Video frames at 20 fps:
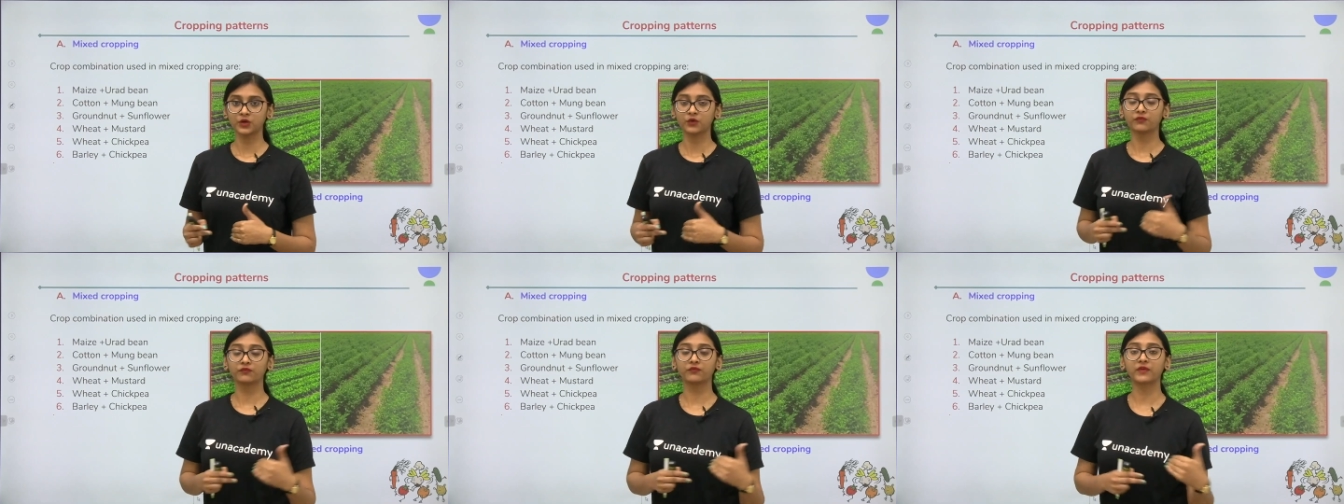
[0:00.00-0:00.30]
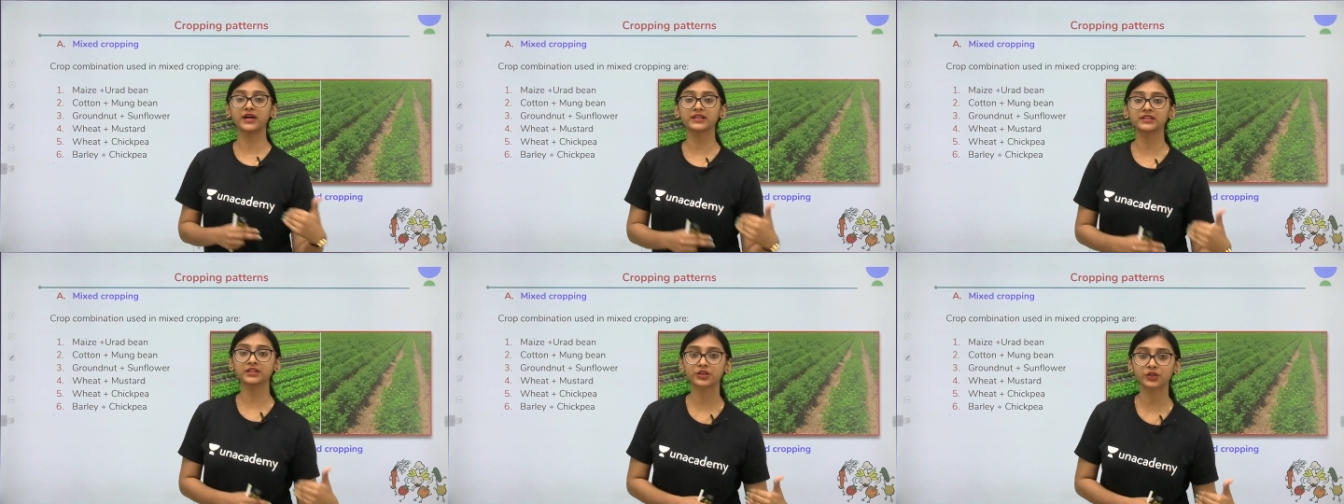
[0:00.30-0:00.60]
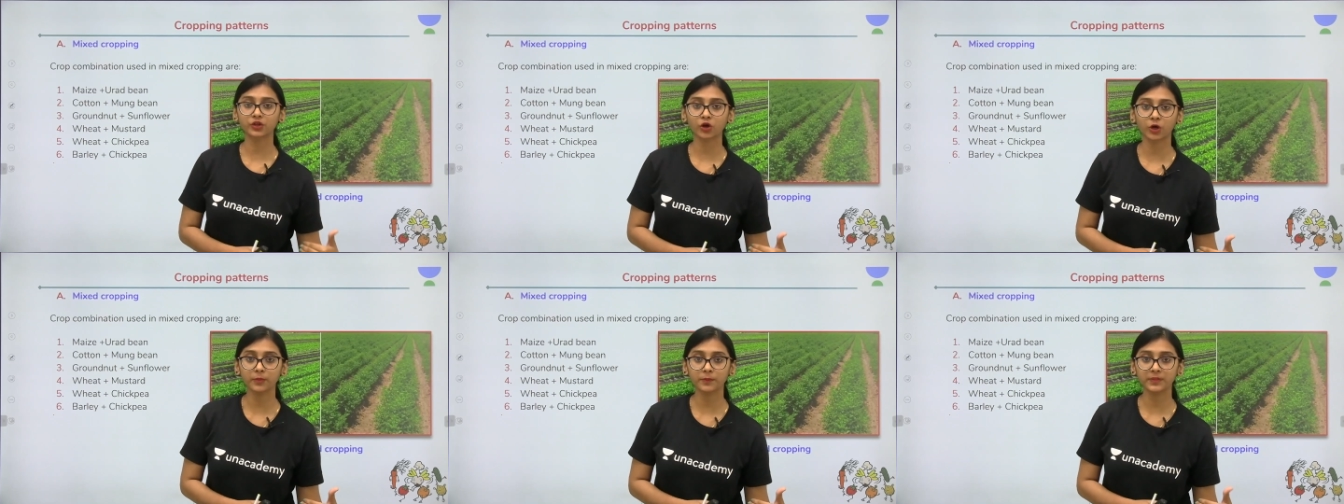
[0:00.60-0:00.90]
One
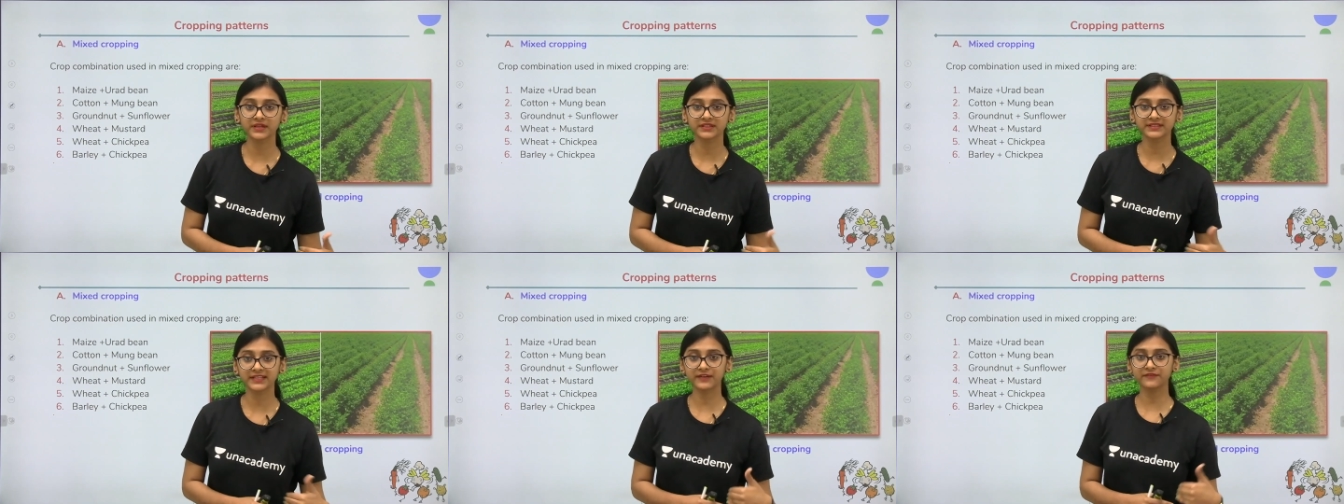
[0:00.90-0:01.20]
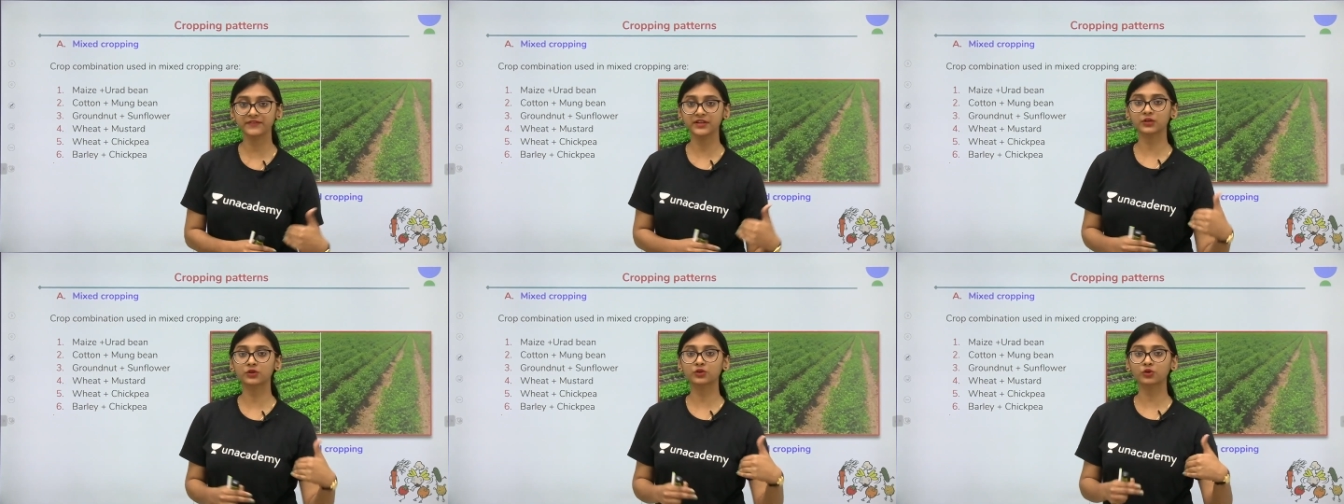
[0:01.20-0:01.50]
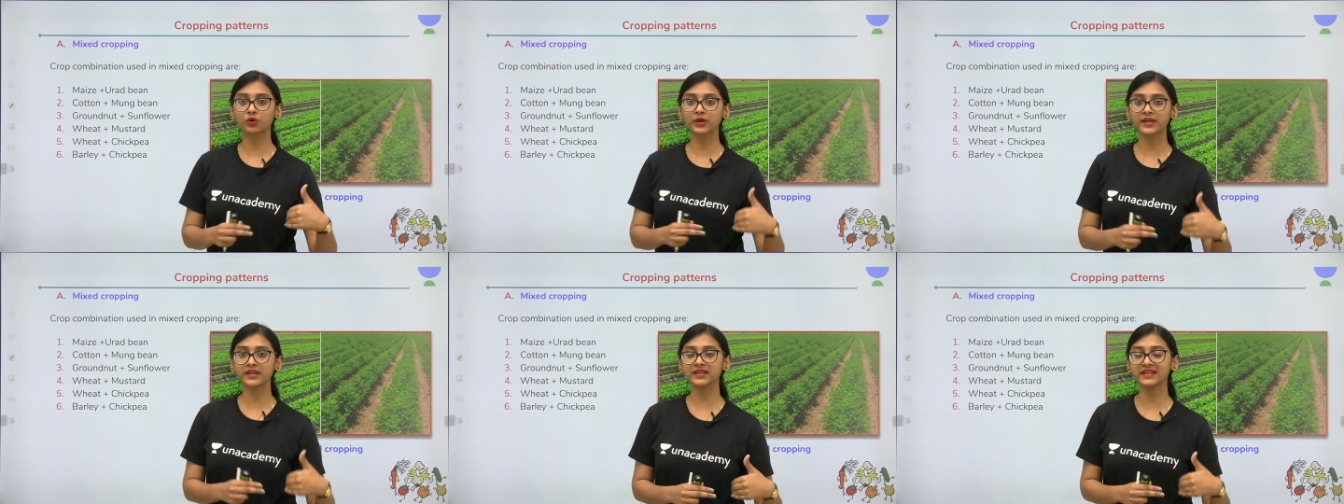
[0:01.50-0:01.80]
crop that we are
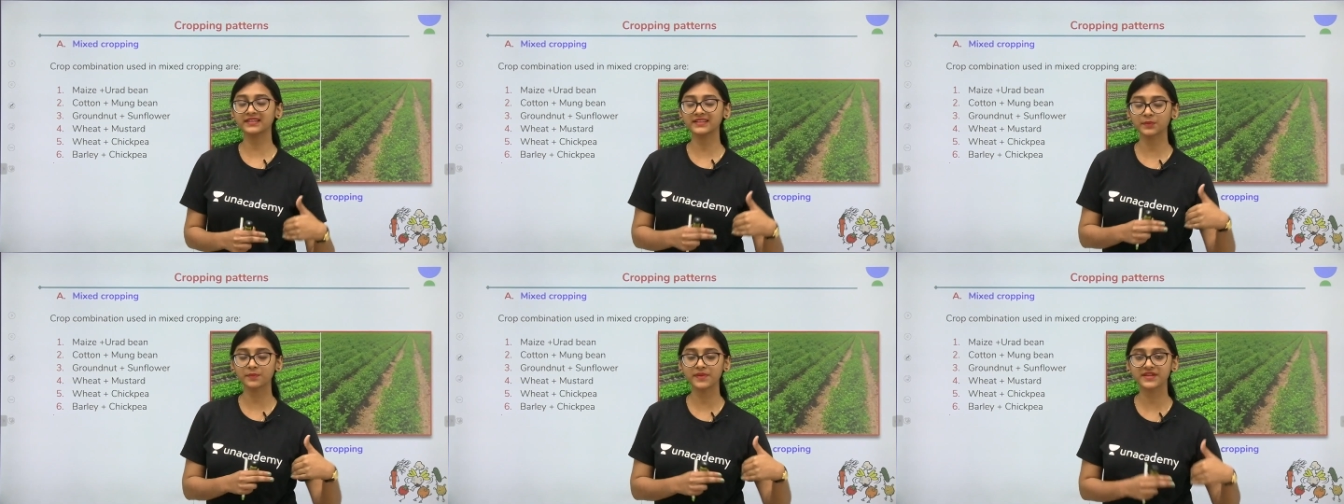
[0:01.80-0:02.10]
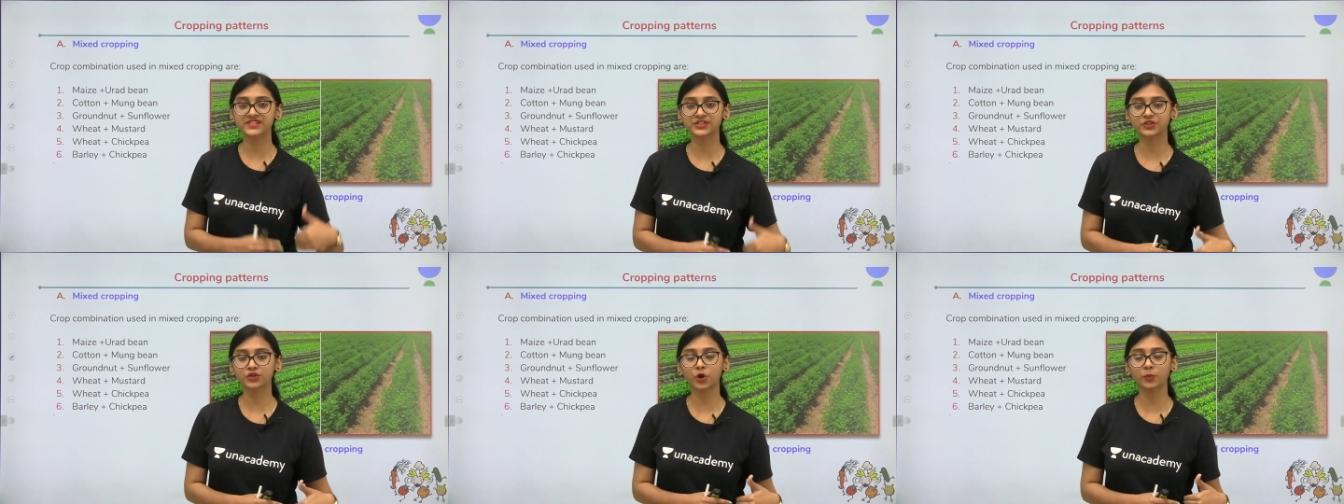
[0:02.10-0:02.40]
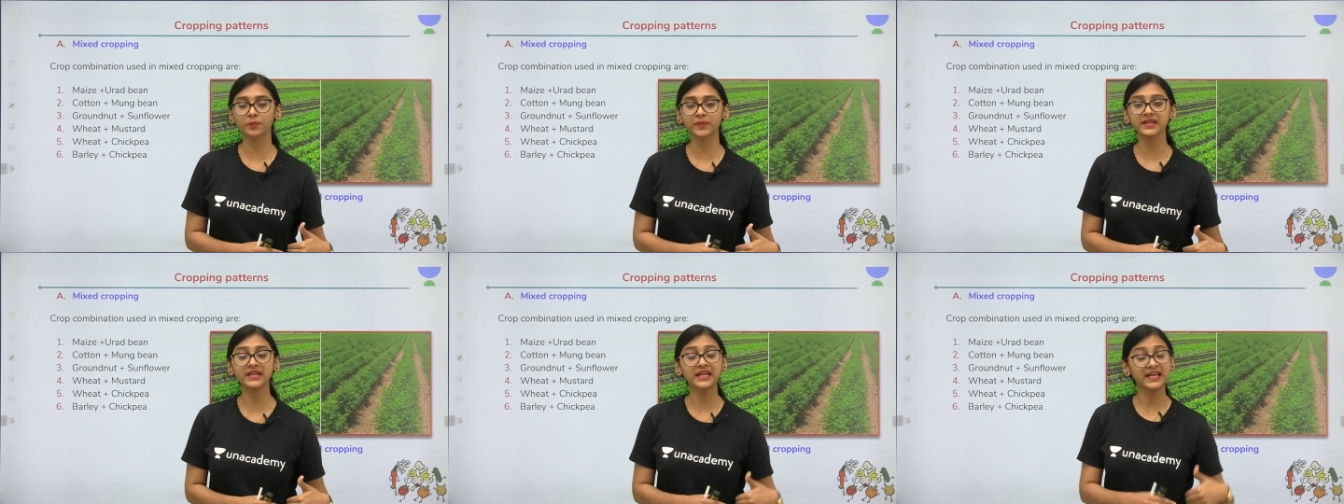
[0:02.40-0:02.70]
growing in the mixed
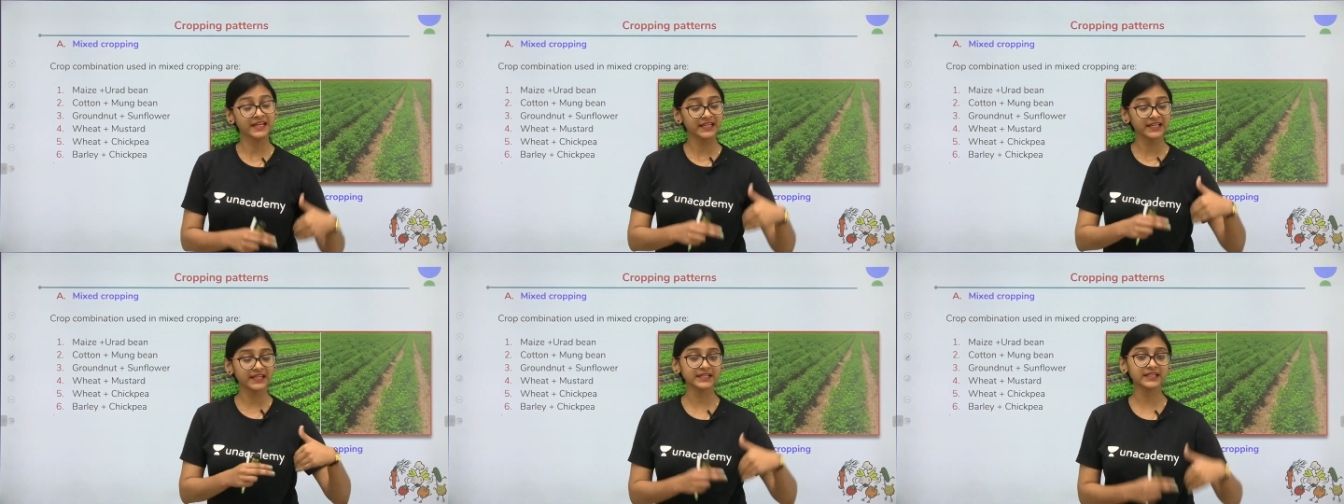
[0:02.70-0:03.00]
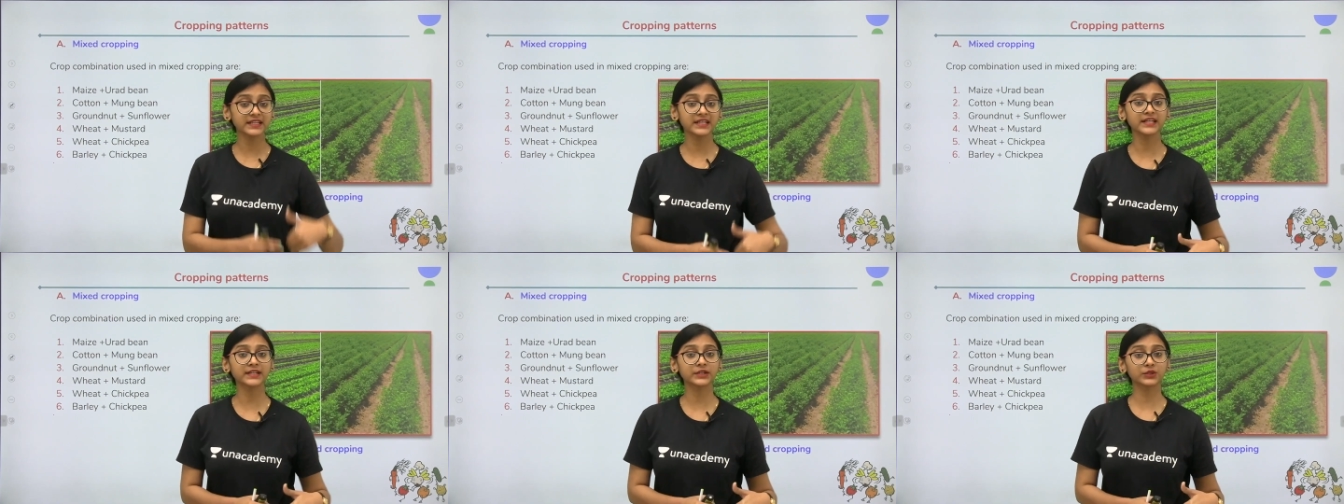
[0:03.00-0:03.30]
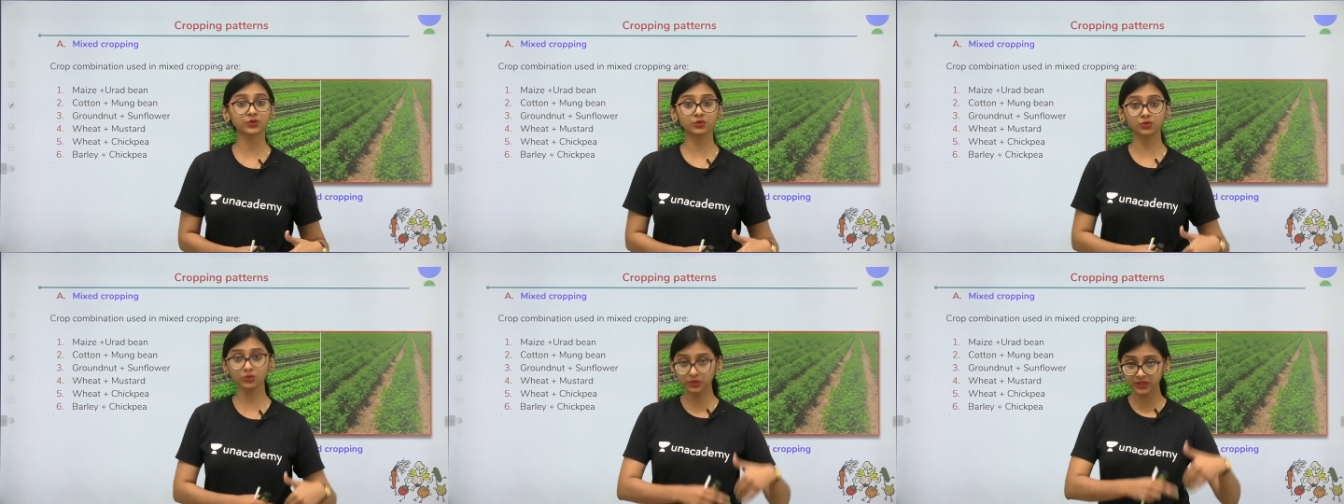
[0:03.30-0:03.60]
cropping, it
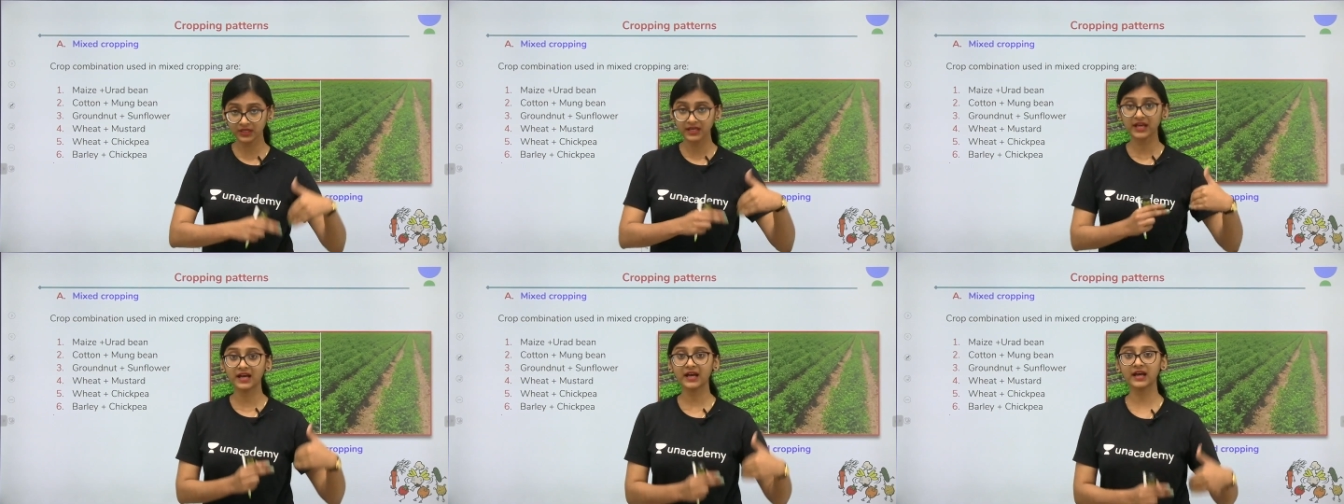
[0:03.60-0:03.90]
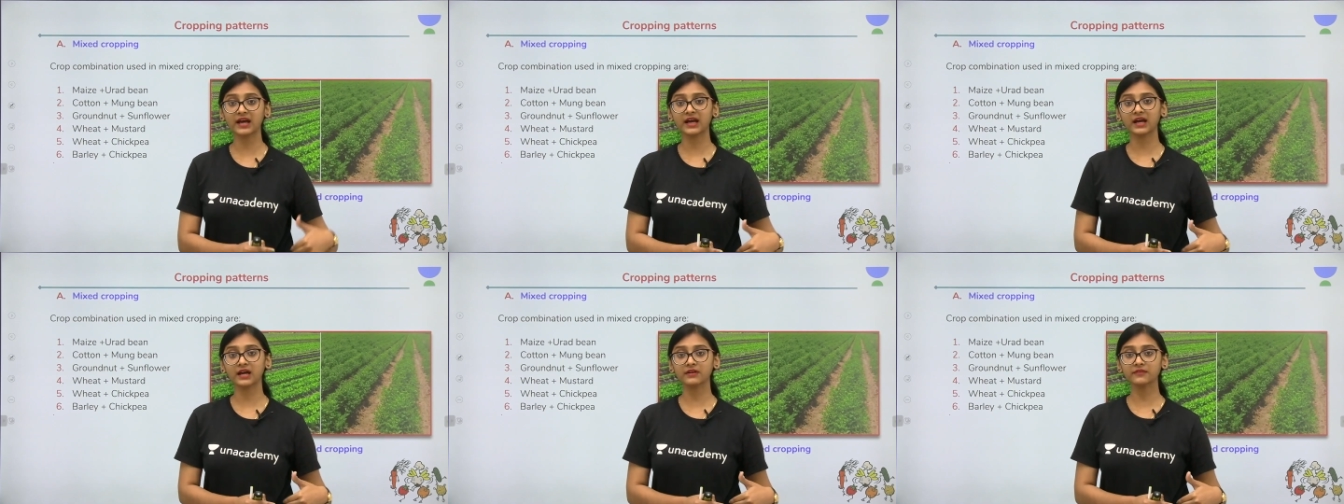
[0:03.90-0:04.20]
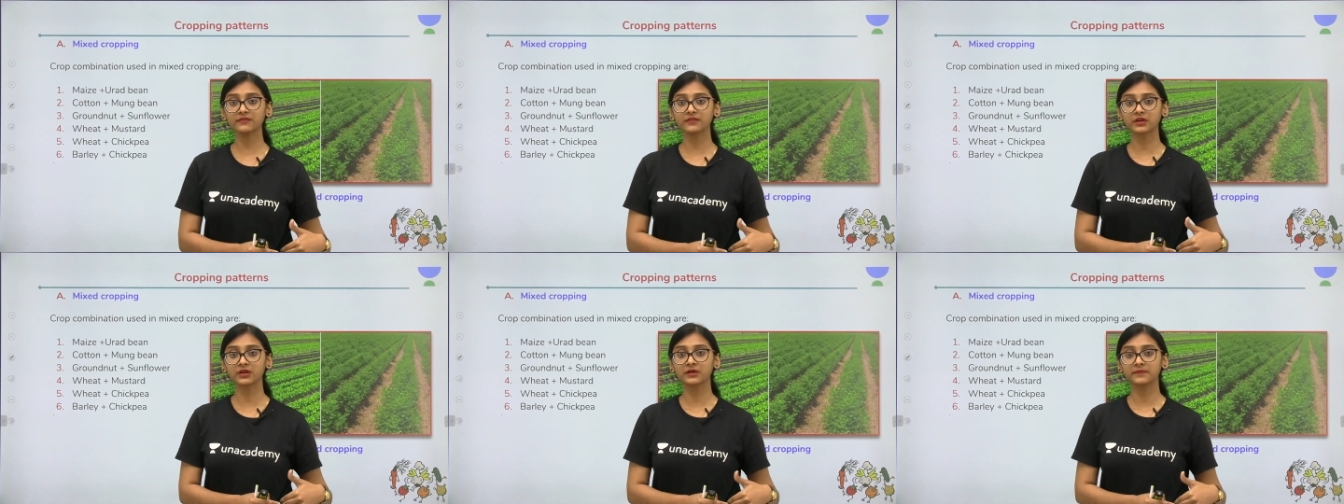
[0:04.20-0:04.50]
need to
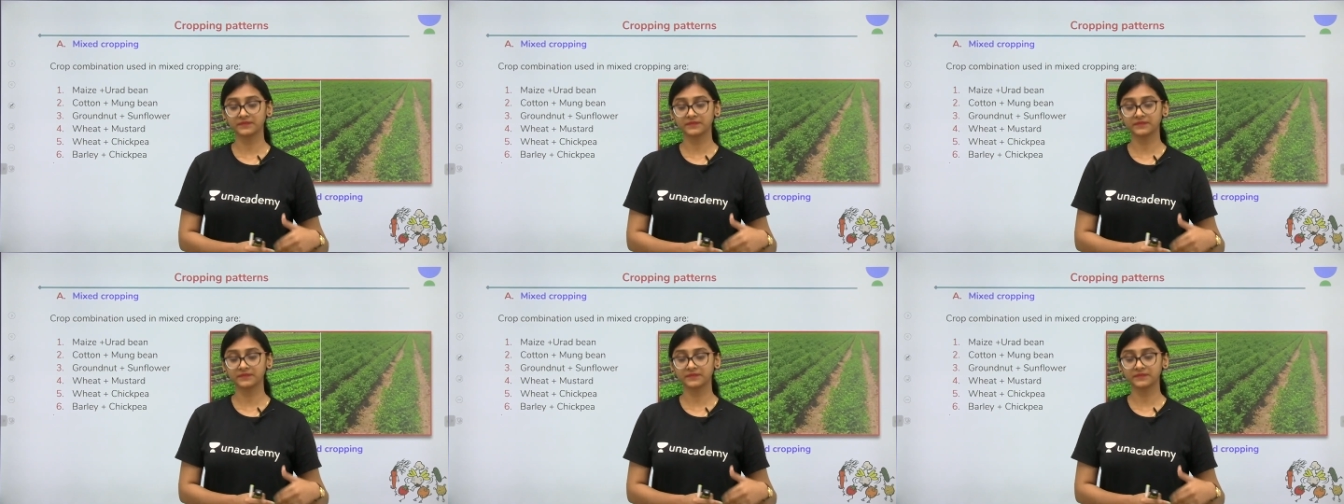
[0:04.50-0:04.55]
have